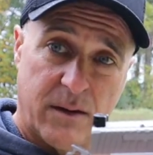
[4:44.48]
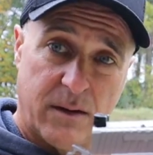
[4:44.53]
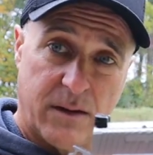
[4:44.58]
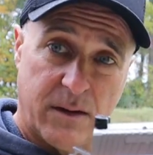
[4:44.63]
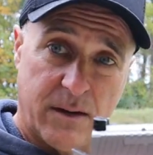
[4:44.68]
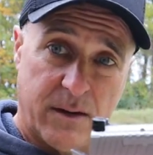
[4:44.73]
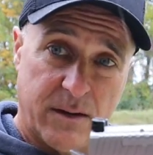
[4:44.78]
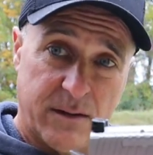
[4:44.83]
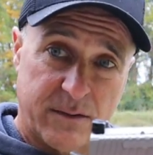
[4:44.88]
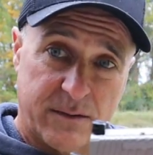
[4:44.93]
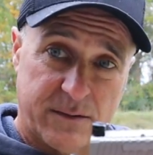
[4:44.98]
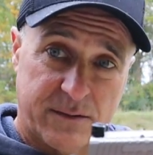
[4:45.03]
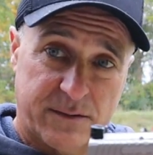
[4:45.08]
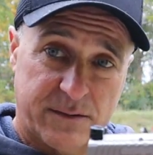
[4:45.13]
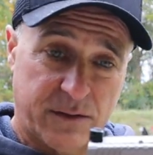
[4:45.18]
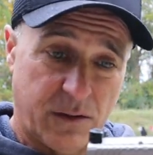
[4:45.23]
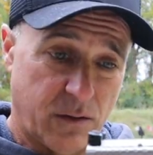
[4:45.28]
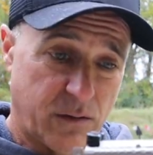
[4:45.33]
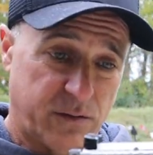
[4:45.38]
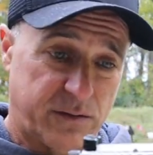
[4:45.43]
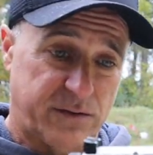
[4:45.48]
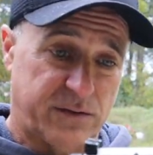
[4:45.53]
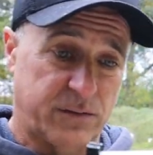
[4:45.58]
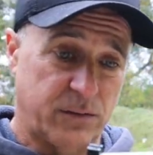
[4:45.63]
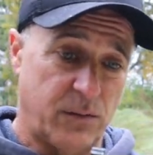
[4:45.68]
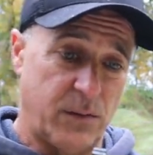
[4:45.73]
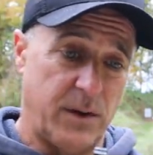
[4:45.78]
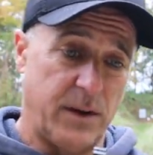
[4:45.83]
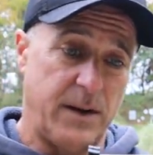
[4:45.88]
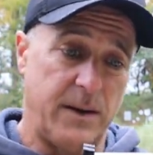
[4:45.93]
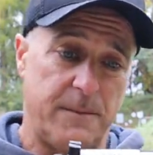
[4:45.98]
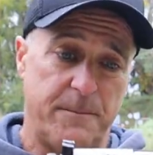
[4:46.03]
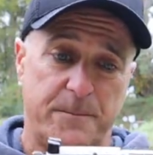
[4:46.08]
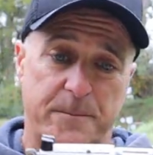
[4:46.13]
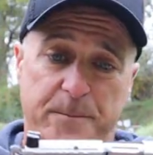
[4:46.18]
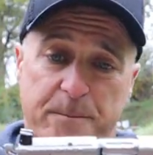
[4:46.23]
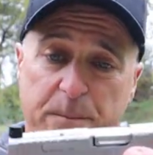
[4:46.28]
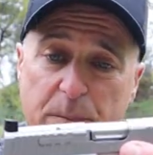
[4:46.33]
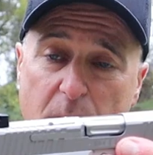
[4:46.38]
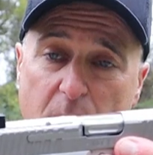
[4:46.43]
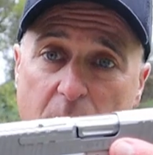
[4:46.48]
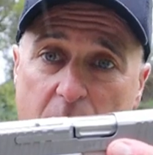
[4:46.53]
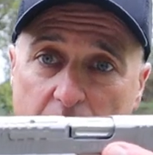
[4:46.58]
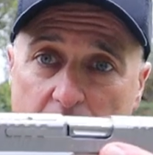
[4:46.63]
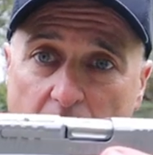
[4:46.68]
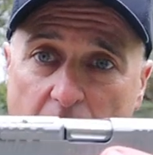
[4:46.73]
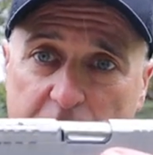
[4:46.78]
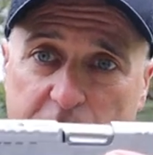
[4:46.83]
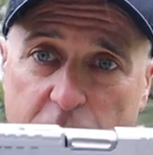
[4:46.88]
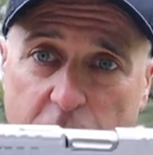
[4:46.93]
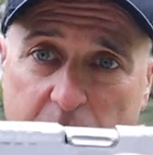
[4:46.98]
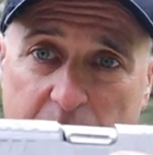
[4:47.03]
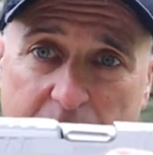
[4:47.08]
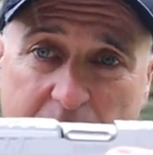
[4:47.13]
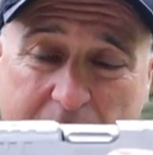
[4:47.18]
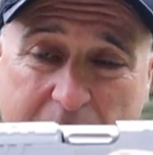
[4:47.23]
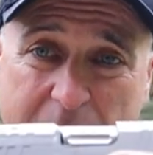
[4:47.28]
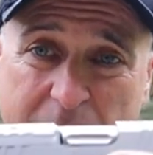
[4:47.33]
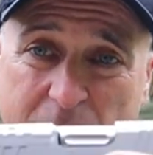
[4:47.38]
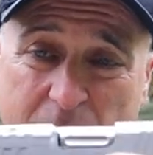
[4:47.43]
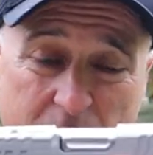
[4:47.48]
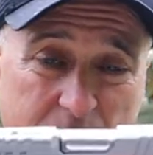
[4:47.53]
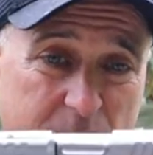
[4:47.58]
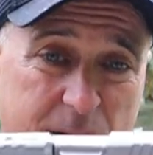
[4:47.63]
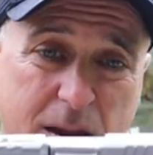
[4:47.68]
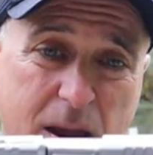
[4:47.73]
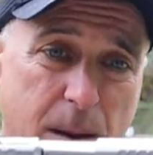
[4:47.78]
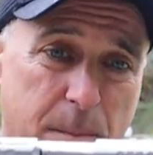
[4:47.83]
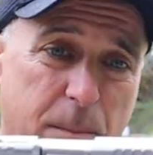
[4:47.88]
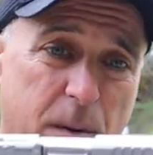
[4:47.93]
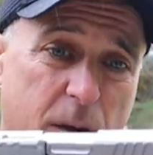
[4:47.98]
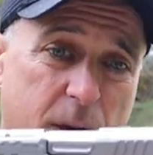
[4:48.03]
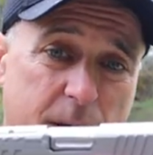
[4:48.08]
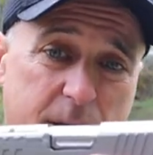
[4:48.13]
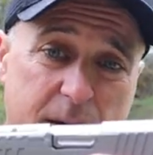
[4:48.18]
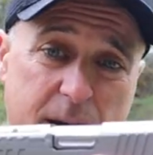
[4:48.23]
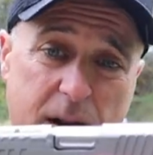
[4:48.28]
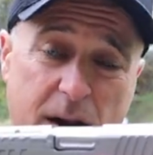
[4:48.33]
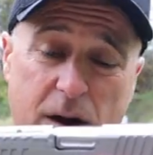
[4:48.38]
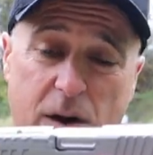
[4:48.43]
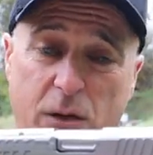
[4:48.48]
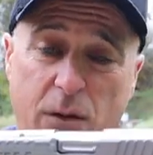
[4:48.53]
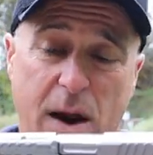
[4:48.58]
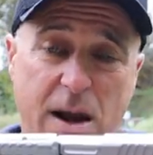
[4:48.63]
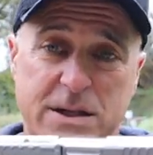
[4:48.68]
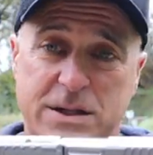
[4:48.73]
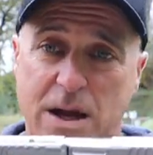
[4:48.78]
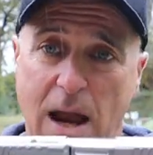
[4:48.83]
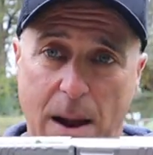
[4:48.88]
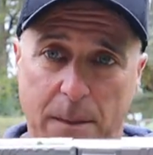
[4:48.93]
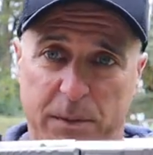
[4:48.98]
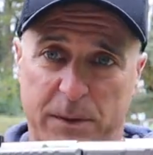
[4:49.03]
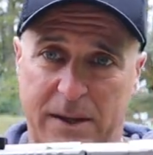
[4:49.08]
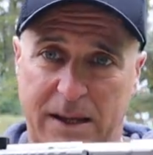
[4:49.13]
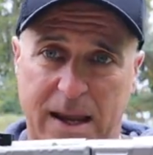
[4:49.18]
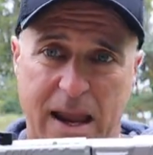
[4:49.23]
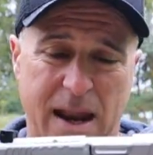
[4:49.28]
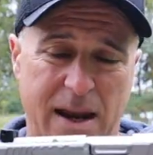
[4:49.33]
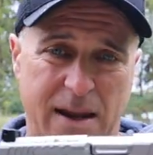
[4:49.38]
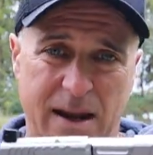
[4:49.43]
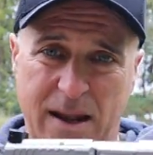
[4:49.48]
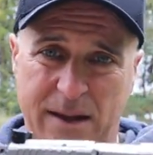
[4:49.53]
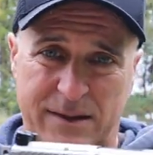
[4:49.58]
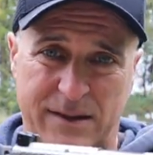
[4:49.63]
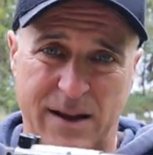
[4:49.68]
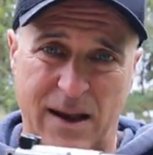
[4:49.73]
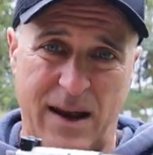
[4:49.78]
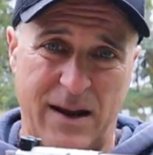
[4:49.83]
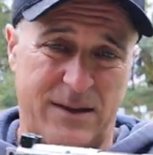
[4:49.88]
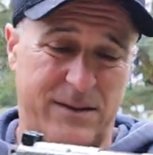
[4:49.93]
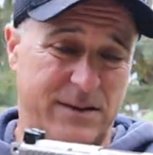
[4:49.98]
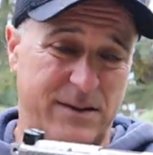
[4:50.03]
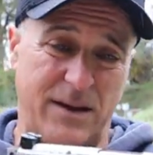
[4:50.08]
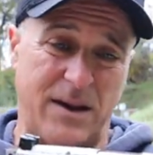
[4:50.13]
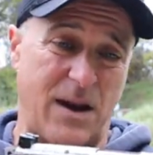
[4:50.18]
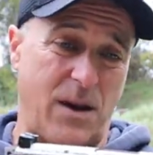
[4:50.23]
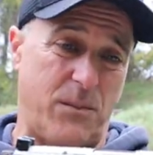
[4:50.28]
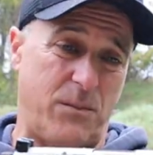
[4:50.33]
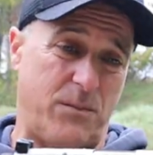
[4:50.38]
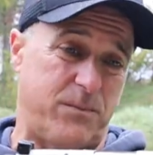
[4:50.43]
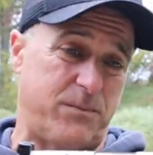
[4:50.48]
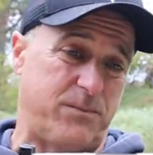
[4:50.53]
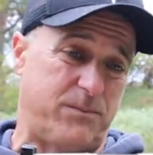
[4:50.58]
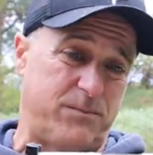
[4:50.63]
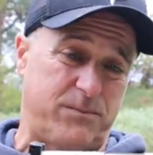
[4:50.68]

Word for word: is so sweet. Nice looking handgun. Kimber did a great job with the KDS9C. I